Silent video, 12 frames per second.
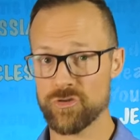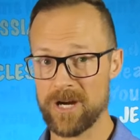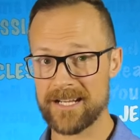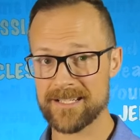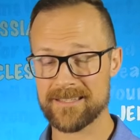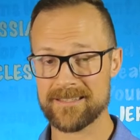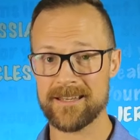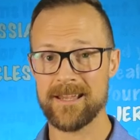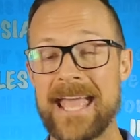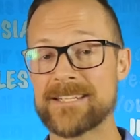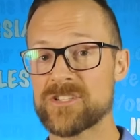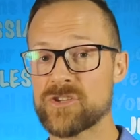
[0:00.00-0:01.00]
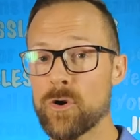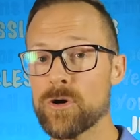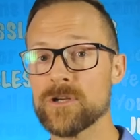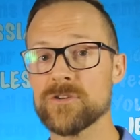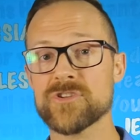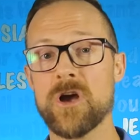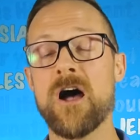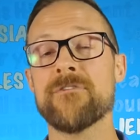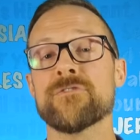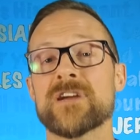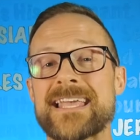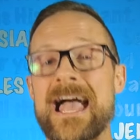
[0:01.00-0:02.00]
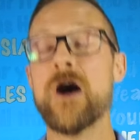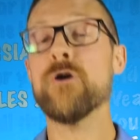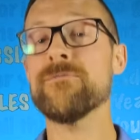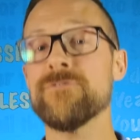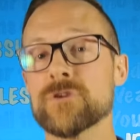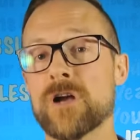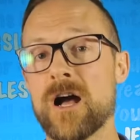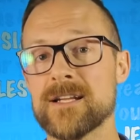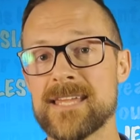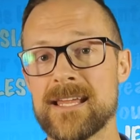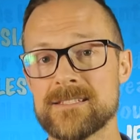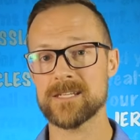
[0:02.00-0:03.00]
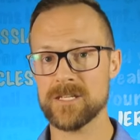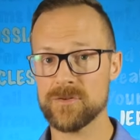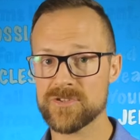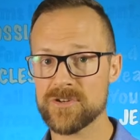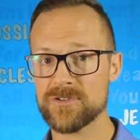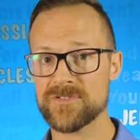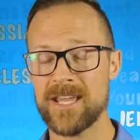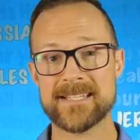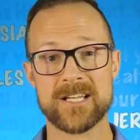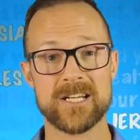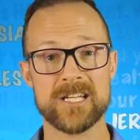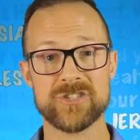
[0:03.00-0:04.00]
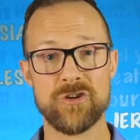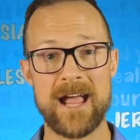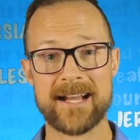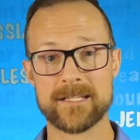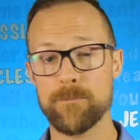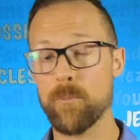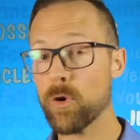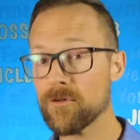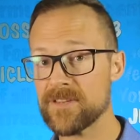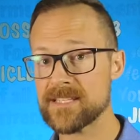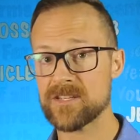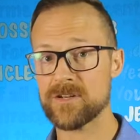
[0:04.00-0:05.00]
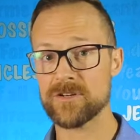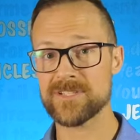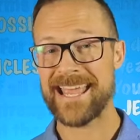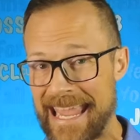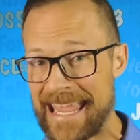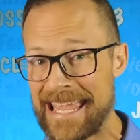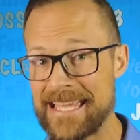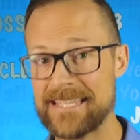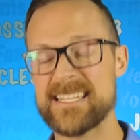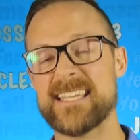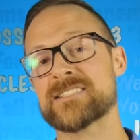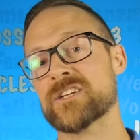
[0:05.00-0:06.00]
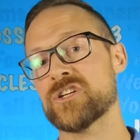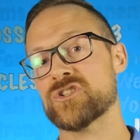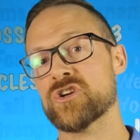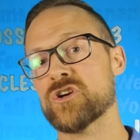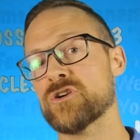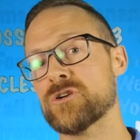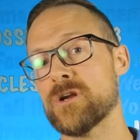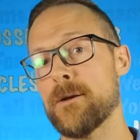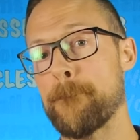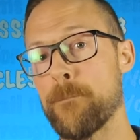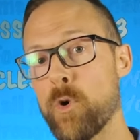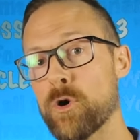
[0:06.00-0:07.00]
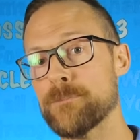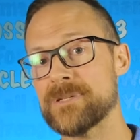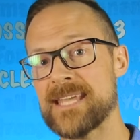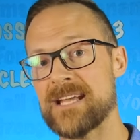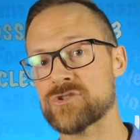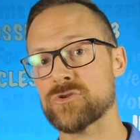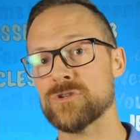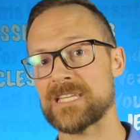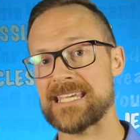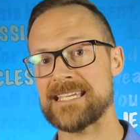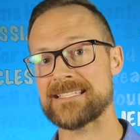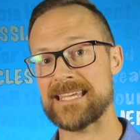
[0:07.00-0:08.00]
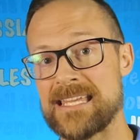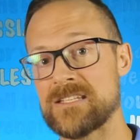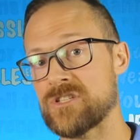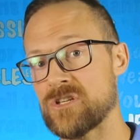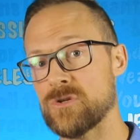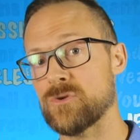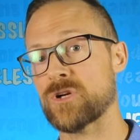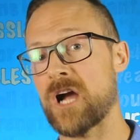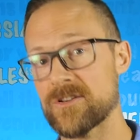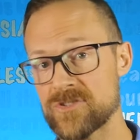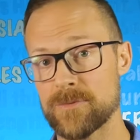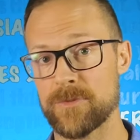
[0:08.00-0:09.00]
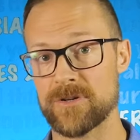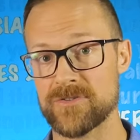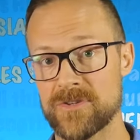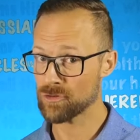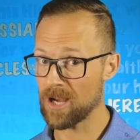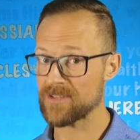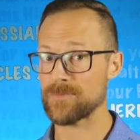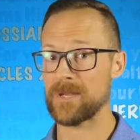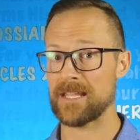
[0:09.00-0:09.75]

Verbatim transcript: tricks, and tutorials offering helpful content to users, it's gonna attract more visitors and it's gonna turn more potential leads into customers. Trust